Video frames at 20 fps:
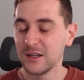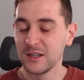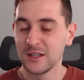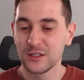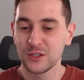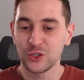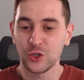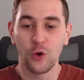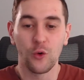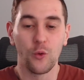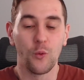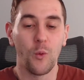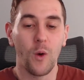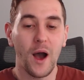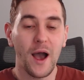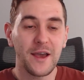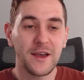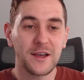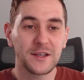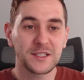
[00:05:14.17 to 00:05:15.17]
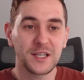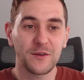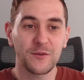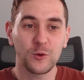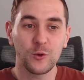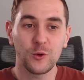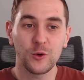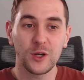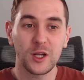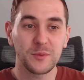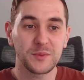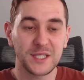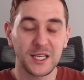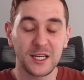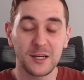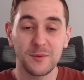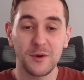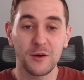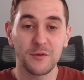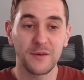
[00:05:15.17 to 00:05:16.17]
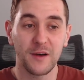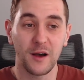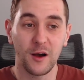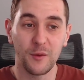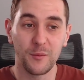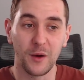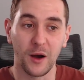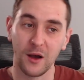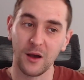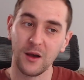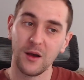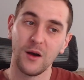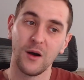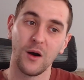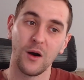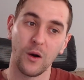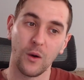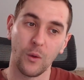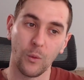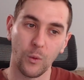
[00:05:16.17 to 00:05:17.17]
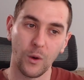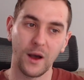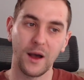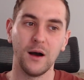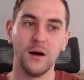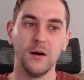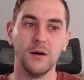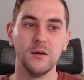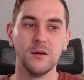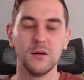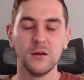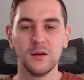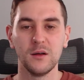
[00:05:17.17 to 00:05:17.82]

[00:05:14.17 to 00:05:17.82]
So why is everyone upset about Velma? Well,